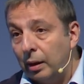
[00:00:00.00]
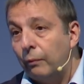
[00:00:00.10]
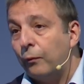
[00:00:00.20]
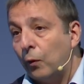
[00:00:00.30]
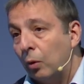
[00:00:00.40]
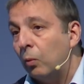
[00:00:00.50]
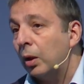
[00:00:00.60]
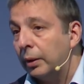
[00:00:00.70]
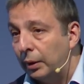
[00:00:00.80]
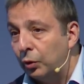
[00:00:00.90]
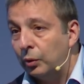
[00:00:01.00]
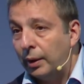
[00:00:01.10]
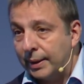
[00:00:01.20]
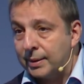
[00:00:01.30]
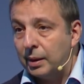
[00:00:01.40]
forward into the
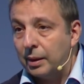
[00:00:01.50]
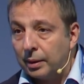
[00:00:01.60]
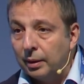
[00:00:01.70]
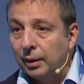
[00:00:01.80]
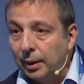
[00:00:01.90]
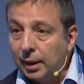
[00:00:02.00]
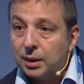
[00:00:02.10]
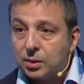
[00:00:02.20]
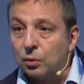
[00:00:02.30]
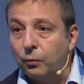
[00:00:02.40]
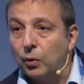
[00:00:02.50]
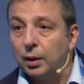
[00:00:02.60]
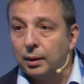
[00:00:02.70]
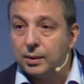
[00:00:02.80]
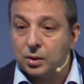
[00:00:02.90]
next year, and so forth
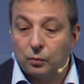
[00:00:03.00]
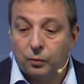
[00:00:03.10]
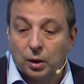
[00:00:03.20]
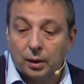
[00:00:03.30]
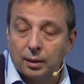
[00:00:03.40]
and so forth.